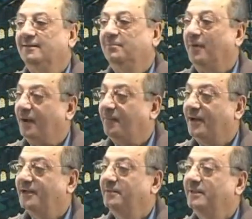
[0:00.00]

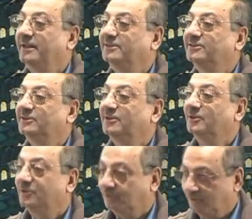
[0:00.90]
Babani means
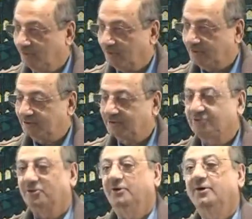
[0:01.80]
2 doors.
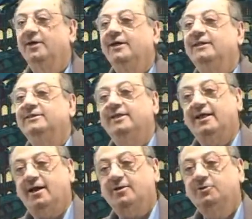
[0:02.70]
So there
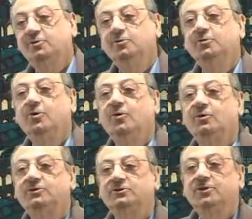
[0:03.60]
are 2
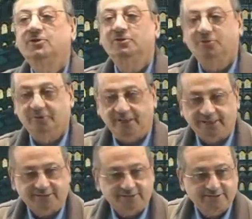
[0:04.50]
doors to
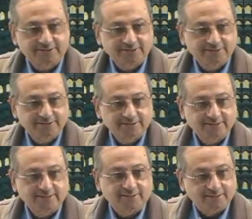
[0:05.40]
this
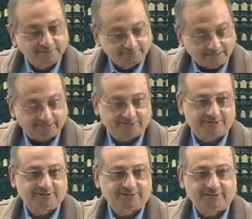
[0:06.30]

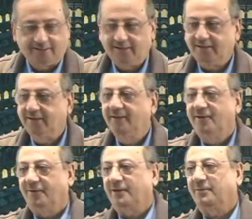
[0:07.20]
bus.
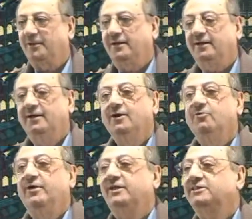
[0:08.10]
Okay, brother?
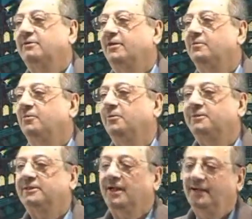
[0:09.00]
Where is our
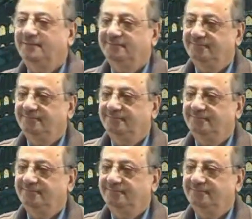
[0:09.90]
mubtada?